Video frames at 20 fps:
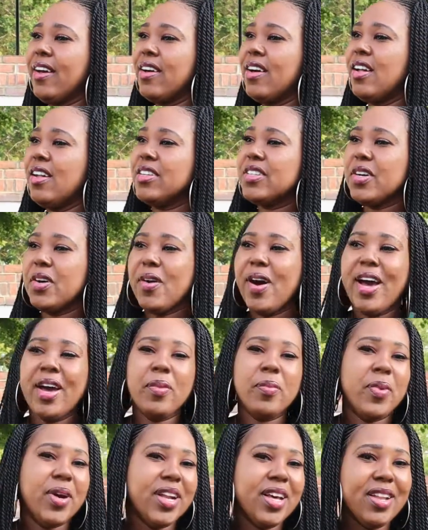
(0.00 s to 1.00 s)
Although I
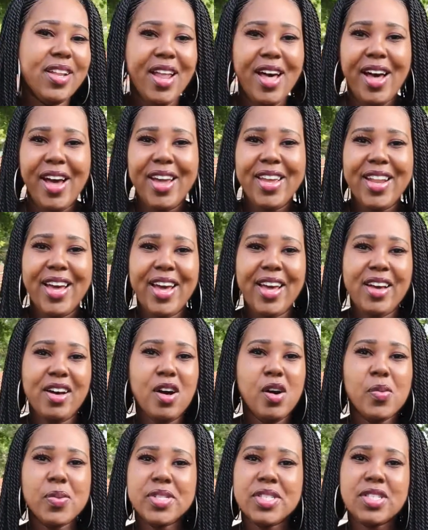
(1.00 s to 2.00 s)
went online, I
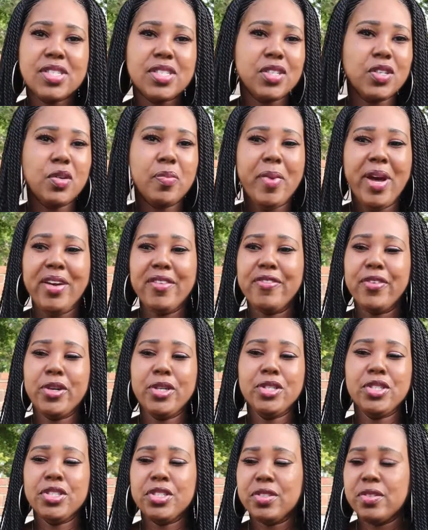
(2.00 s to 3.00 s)
always do my
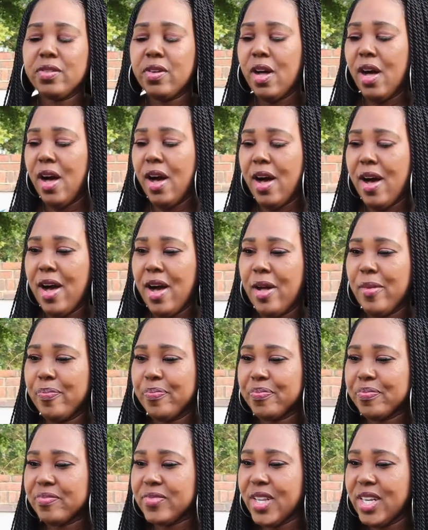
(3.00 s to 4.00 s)
virtual
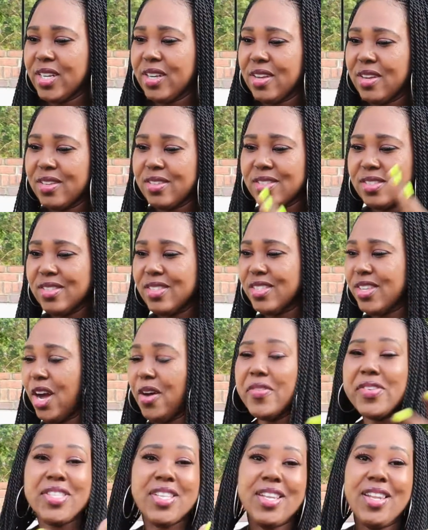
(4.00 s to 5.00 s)

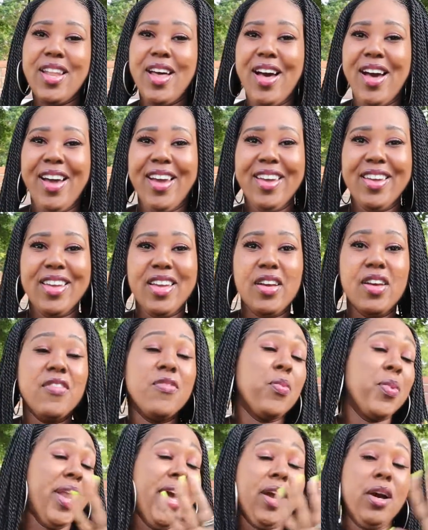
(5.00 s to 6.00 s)
service online,
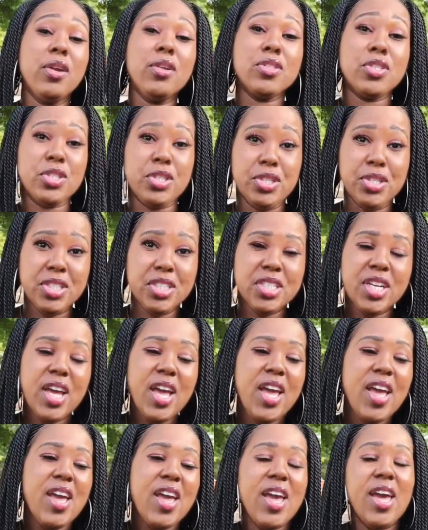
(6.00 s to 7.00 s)
even when I go to church.
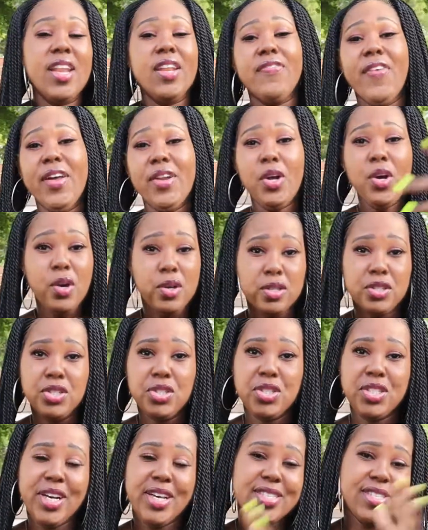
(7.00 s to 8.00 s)
And if I don't go to
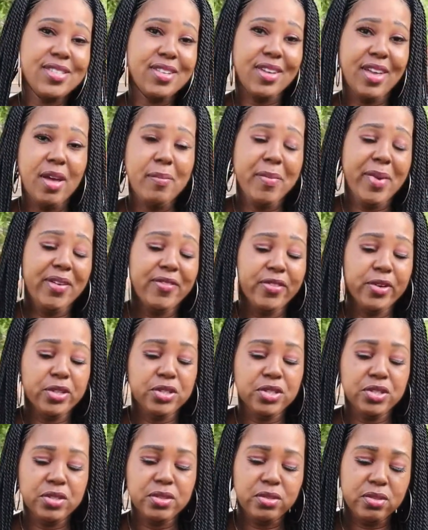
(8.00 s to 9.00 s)
church, I still get my
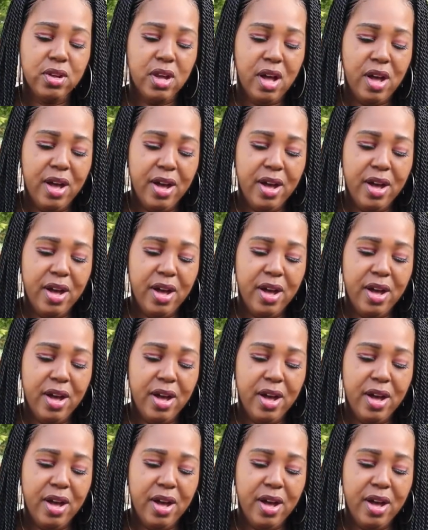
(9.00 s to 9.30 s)
virtual